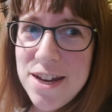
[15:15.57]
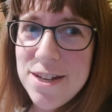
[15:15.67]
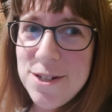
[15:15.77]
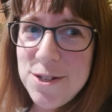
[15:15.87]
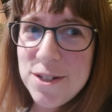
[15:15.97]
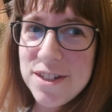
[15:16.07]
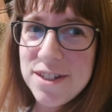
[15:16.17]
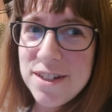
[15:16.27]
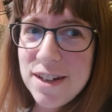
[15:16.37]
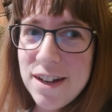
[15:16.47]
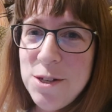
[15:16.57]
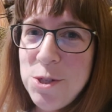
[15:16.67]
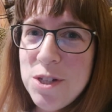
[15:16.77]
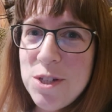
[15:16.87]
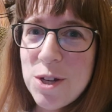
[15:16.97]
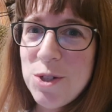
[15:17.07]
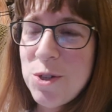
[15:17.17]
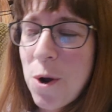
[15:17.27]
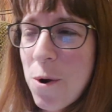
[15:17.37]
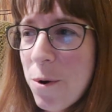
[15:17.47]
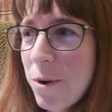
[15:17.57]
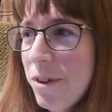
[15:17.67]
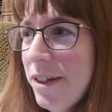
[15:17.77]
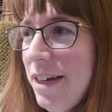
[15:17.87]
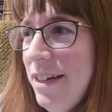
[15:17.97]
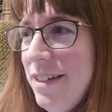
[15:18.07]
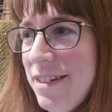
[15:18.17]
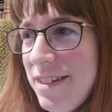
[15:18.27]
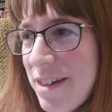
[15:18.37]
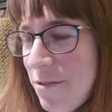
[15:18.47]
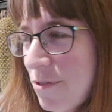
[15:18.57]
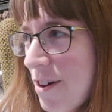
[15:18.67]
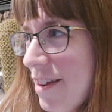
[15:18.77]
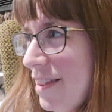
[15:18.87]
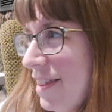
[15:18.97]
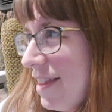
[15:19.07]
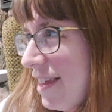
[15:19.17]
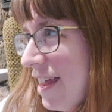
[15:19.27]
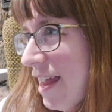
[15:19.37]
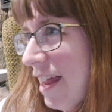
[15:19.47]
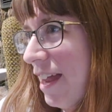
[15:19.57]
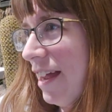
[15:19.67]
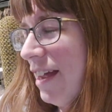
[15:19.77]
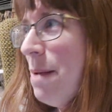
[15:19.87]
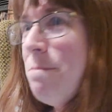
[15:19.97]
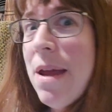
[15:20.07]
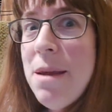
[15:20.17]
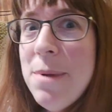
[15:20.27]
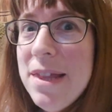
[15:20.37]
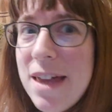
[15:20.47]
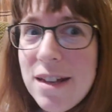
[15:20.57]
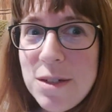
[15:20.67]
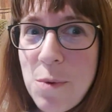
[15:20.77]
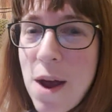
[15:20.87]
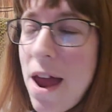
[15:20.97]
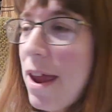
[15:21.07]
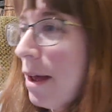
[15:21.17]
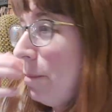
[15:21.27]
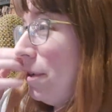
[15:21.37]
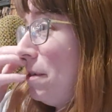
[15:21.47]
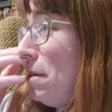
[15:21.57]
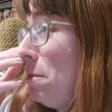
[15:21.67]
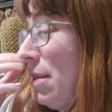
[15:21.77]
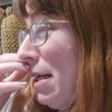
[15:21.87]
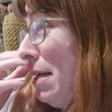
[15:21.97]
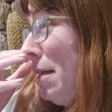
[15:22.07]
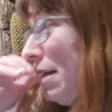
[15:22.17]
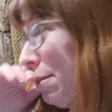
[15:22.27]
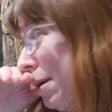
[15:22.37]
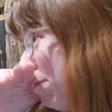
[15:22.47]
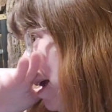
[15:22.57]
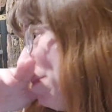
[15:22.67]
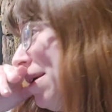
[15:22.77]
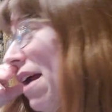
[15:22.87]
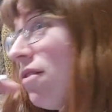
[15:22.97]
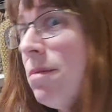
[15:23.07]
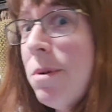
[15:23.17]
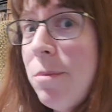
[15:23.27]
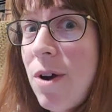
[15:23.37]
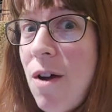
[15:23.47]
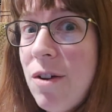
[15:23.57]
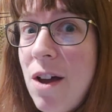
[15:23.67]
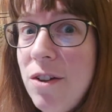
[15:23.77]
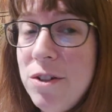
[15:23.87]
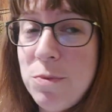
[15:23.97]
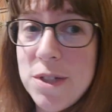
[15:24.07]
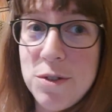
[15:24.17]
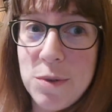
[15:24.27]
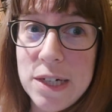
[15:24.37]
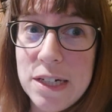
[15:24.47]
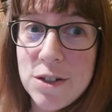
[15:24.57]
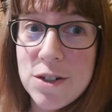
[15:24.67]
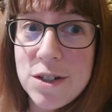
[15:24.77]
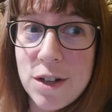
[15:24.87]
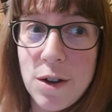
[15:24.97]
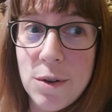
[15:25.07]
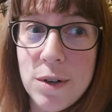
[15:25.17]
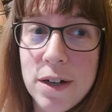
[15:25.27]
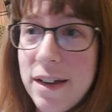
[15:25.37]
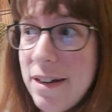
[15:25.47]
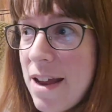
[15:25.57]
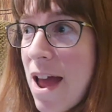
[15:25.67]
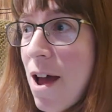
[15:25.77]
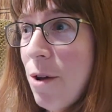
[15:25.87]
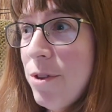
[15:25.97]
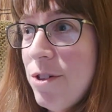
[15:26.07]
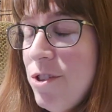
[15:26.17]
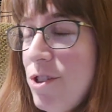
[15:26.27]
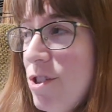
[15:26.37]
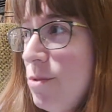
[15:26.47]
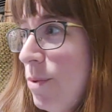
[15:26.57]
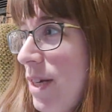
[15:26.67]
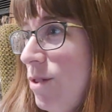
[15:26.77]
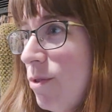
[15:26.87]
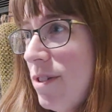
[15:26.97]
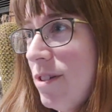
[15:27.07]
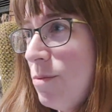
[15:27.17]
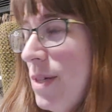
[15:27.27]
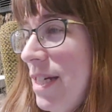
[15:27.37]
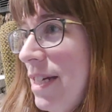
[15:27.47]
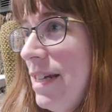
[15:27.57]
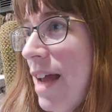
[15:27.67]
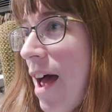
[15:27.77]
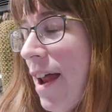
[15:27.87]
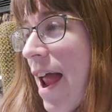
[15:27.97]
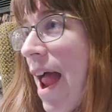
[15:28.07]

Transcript: It is just, it's just a totally different thing. And maybe that's why Elmhurst seems easy to me. Maybe I remember how college was 20 years ago, and now there's just resources we did not